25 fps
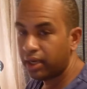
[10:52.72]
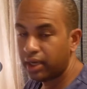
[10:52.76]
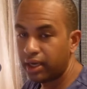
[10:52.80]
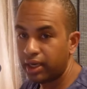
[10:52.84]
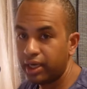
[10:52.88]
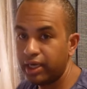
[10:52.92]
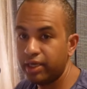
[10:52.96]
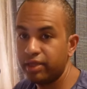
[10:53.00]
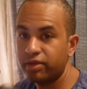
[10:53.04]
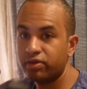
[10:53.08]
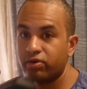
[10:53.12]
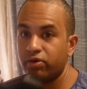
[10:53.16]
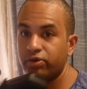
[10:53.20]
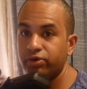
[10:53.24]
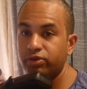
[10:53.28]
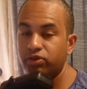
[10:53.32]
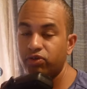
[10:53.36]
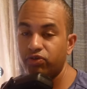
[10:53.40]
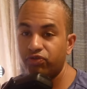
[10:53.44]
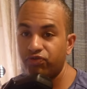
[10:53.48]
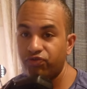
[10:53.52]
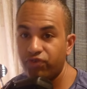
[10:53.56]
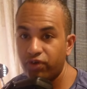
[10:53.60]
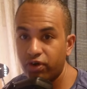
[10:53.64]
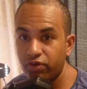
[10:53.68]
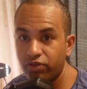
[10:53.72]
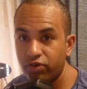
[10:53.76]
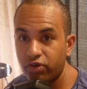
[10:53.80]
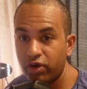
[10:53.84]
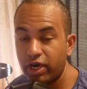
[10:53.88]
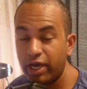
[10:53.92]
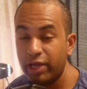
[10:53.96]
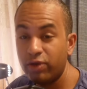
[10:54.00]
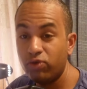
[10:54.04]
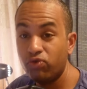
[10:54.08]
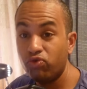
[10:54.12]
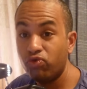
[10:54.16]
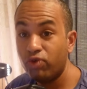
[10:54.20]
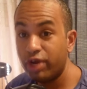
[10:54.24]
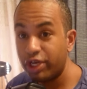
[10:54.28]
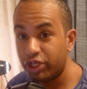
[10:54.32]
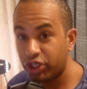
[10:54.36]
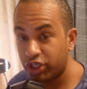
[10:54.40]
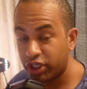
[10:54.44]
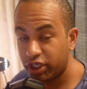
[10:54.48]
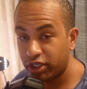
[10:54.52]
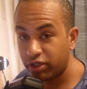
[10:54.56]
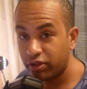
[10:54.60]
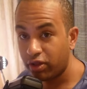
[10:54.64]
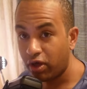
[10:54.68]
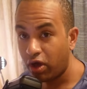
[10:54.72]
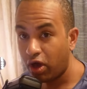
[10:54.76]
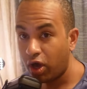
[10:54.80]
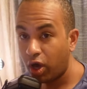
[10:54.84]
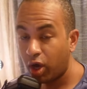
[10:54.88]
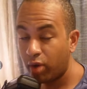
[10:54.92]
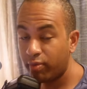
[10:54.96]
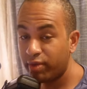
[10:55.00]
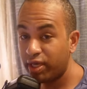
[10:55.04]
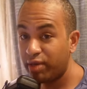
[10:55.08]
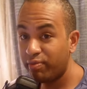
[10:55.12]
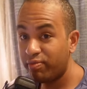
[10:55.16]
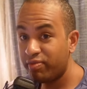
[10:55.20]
is going to further enrichen the harmony.